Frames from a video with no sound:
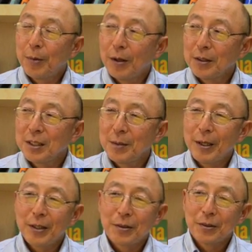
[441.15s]

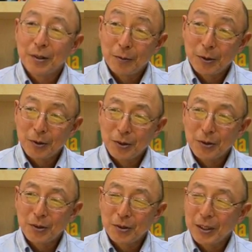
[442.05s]
policymakers and
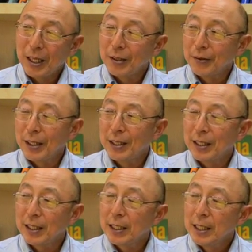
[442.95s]
researchers together, I
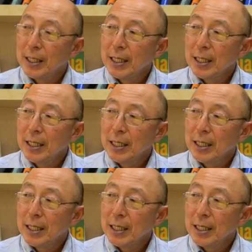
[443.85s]
think